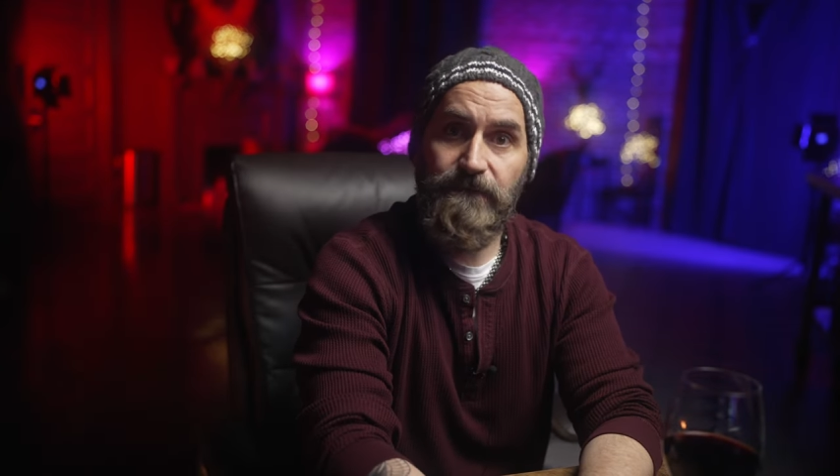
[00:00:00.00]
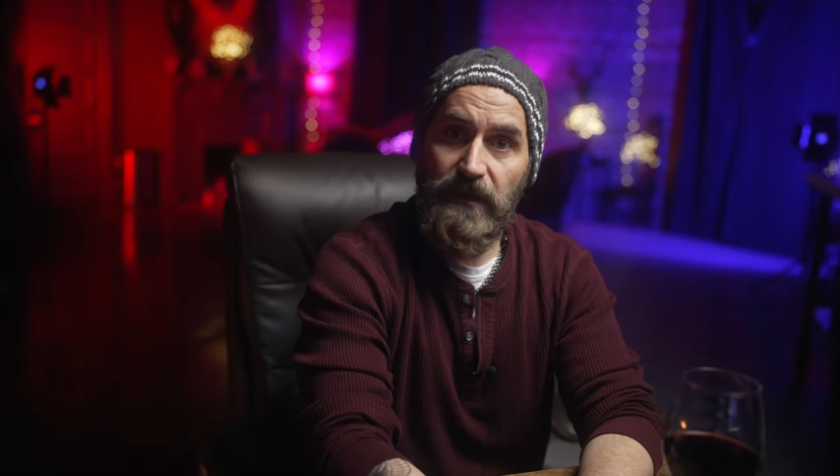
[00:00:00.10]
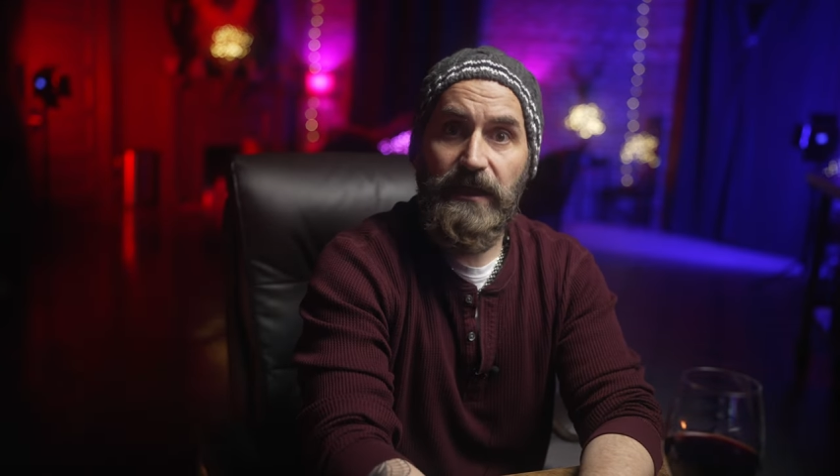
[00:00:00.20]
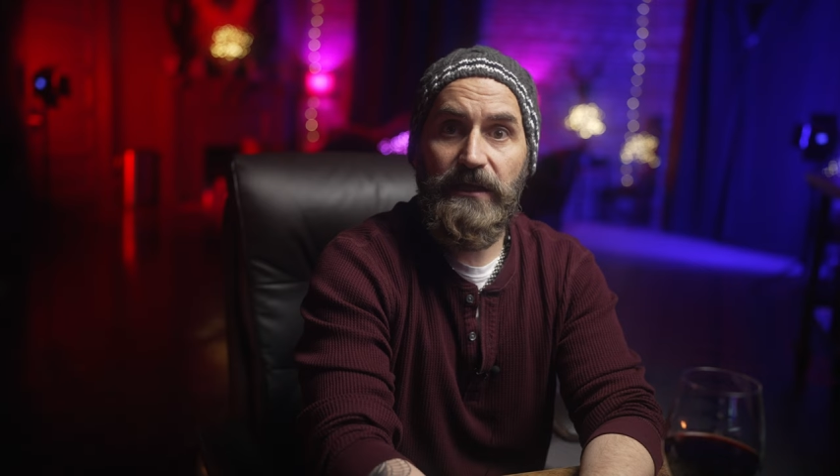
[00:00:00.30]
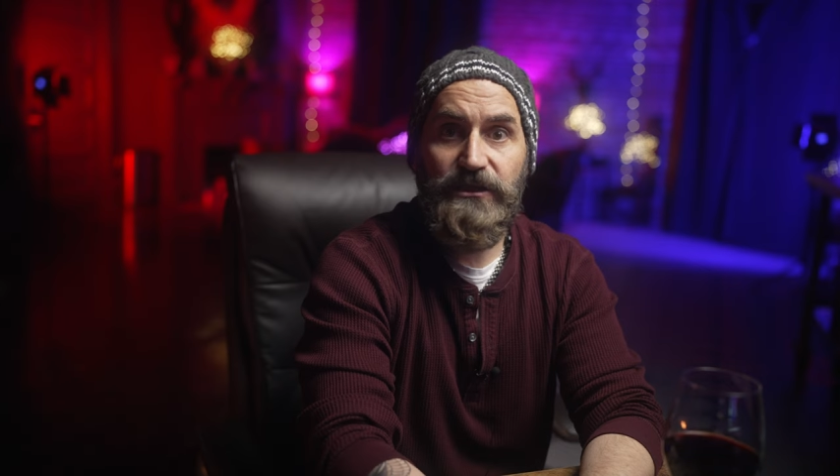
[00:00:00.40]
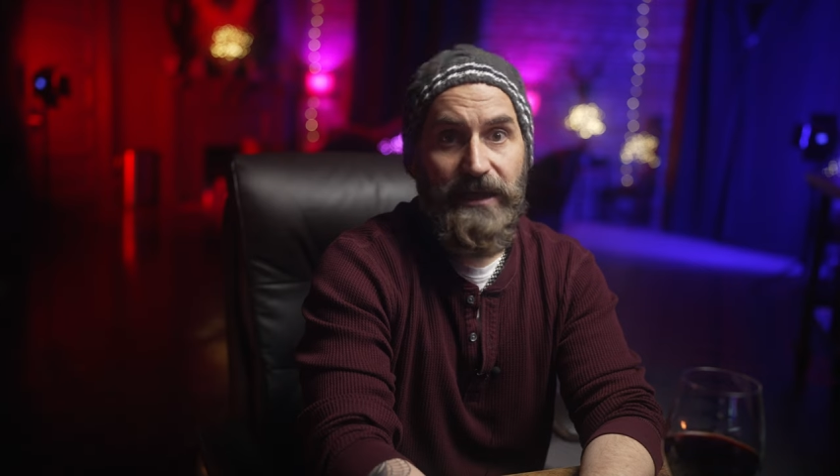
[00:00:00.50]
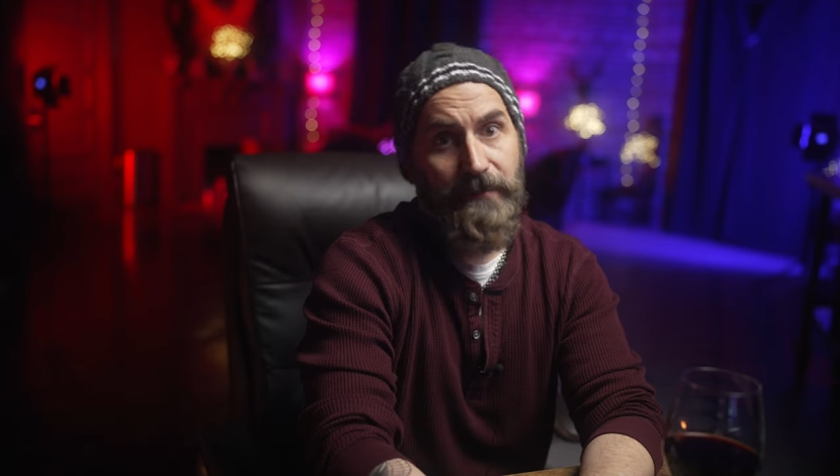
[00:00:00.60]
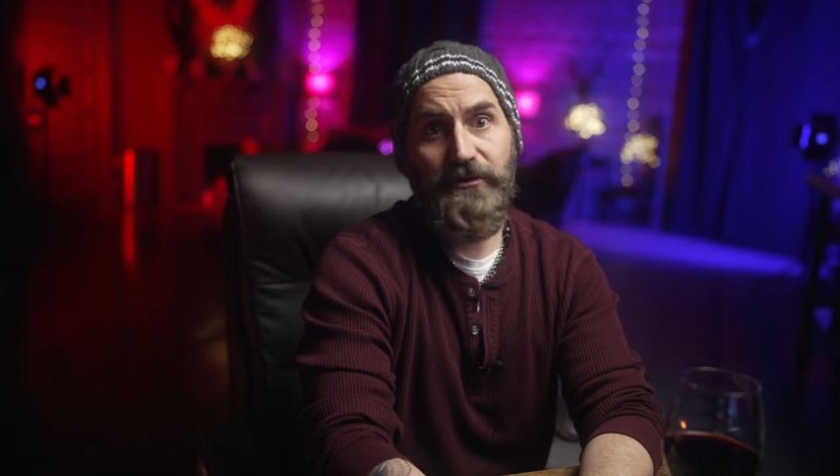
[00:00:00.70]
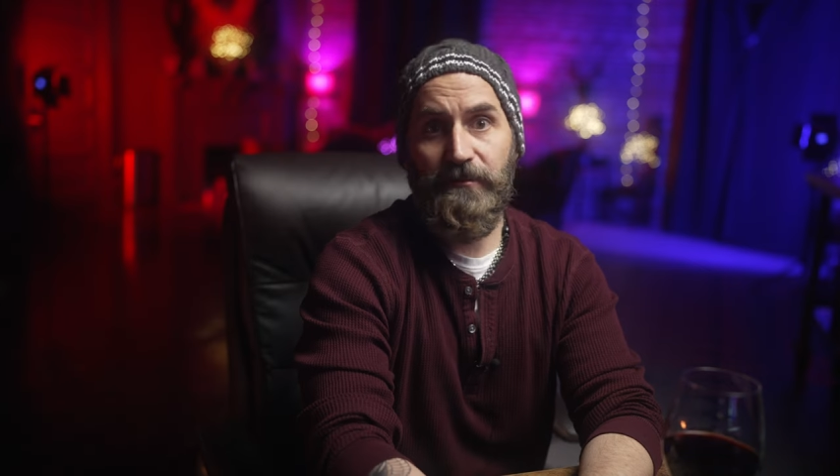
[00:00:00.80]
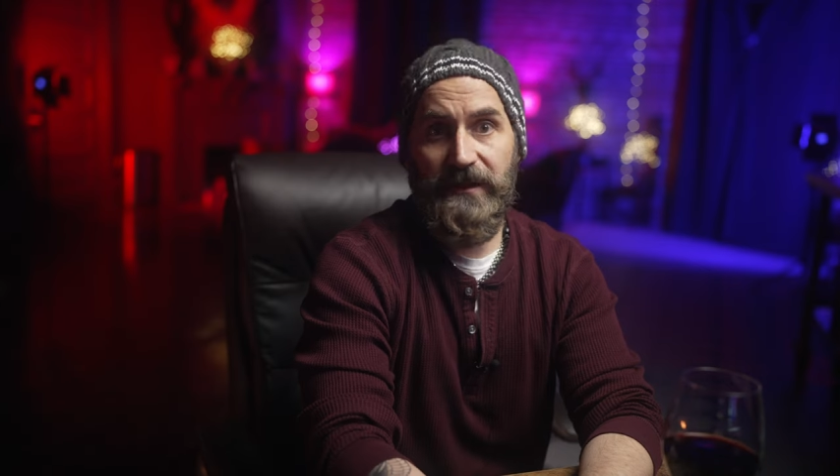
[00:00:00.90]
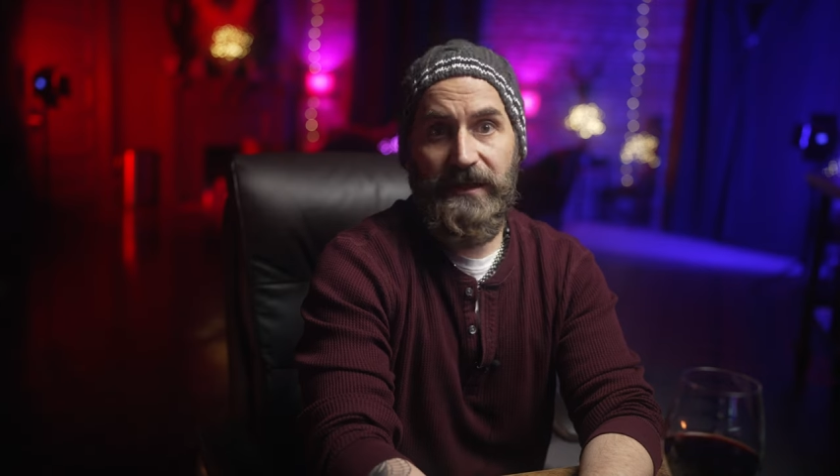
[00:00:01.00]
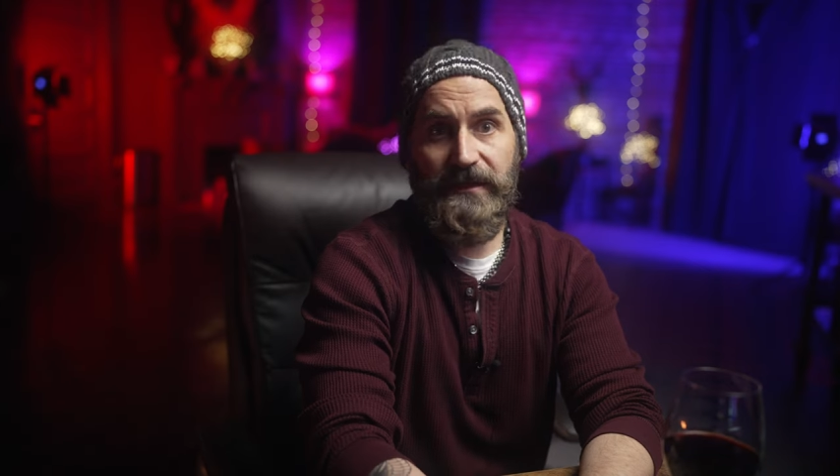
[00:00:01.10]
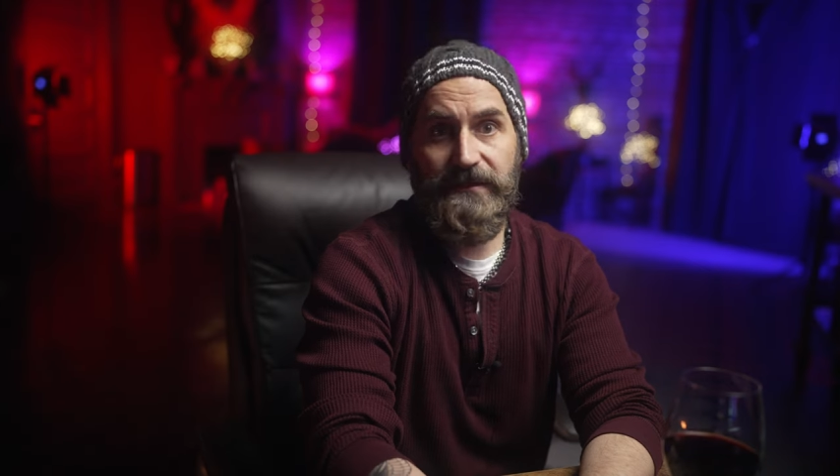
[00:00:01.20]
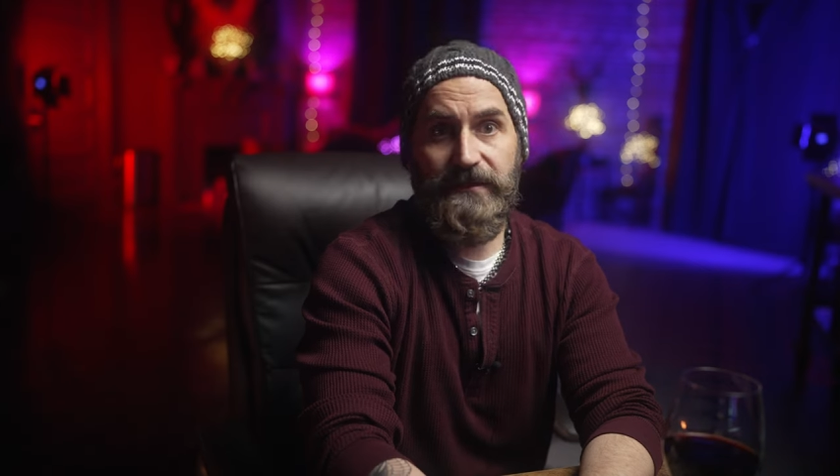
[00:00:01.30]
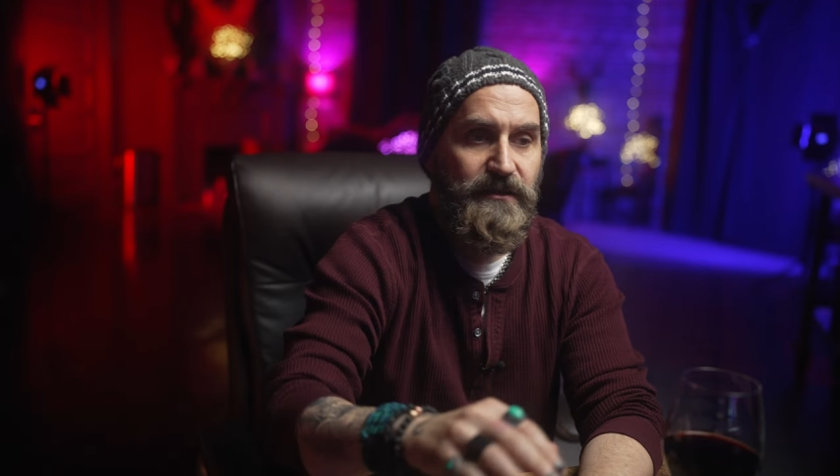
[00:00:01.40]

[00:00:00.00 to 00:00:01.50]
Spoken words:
fucking chapter plays.